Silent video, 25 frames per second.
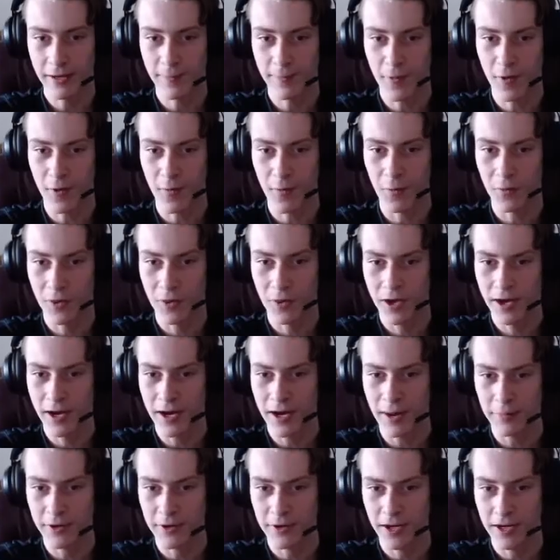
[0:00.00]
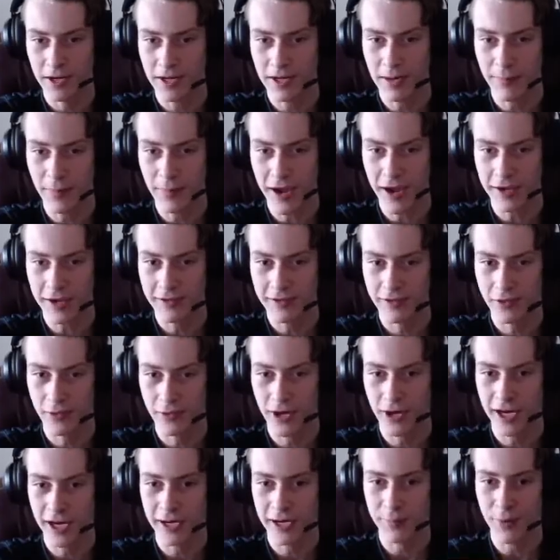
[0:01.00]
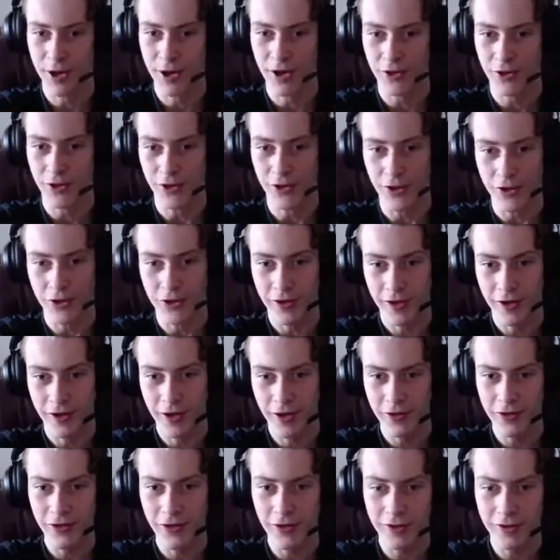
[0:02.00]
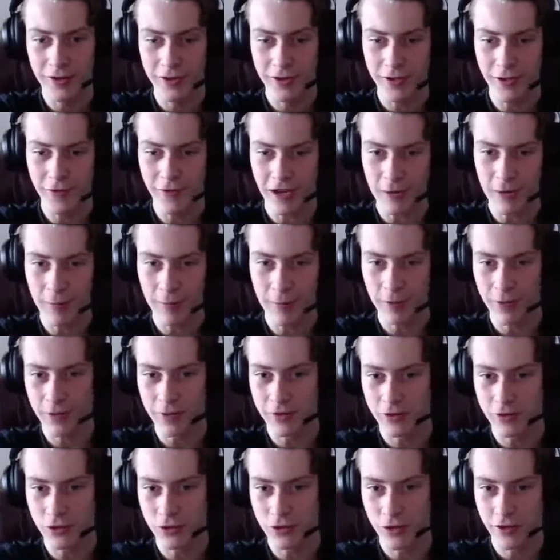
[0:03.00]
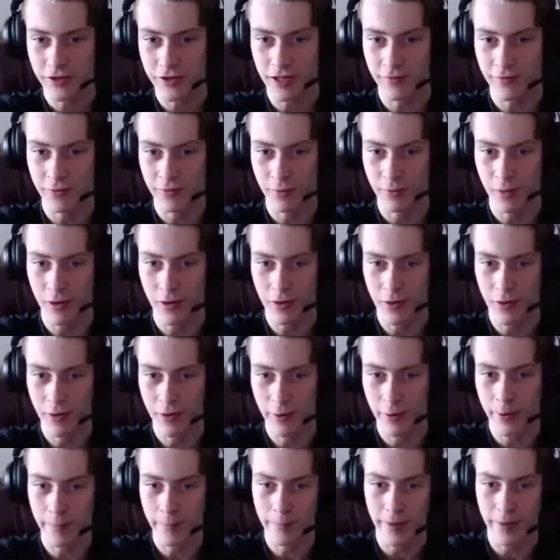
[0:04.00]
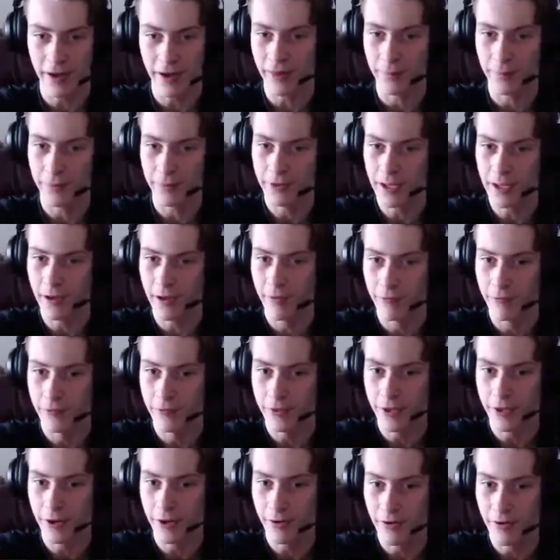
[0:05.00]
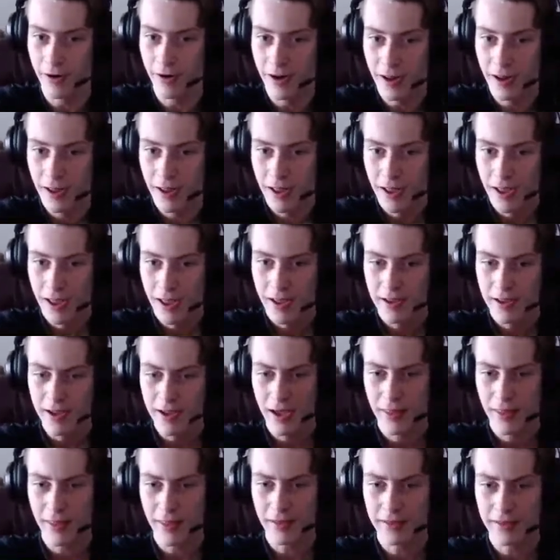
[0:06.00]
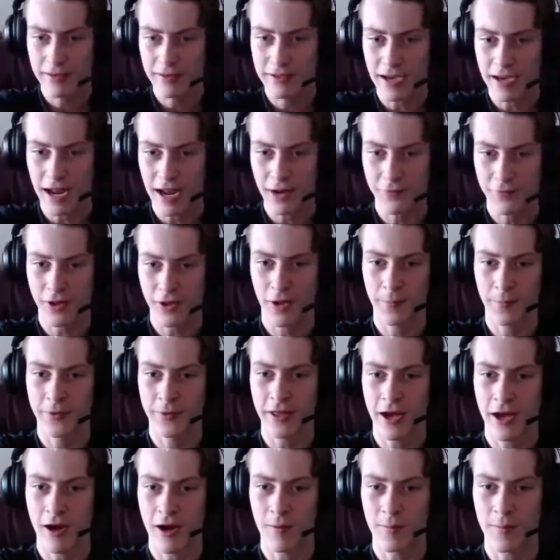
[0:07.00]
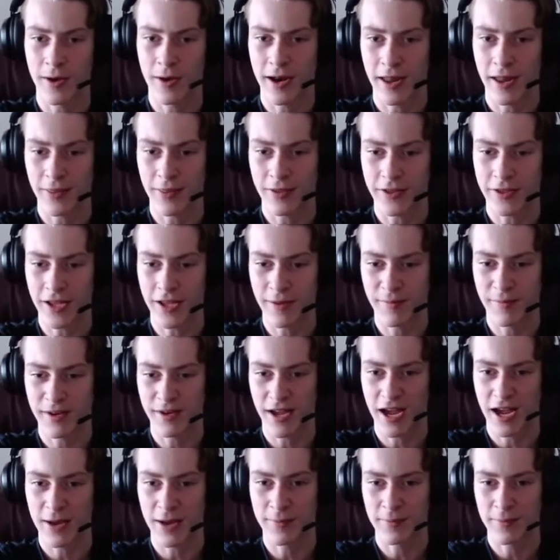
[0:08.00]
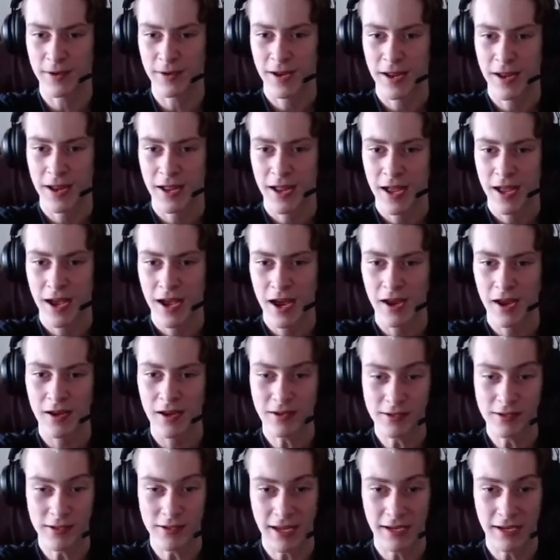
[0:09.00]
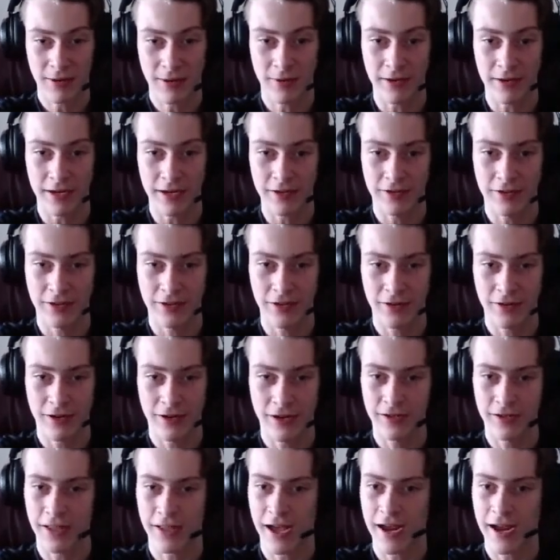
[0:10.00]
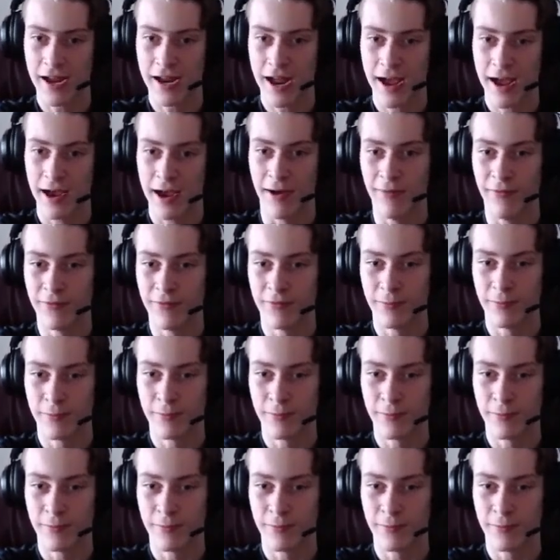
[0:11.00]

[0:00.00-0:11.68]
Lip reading: more wood, I'm going to get back to the grinding process. It also looks like a couple of these trees have grown all by themselves, so yeah, that kind of helps out, but at the same time, they don't need to, because I have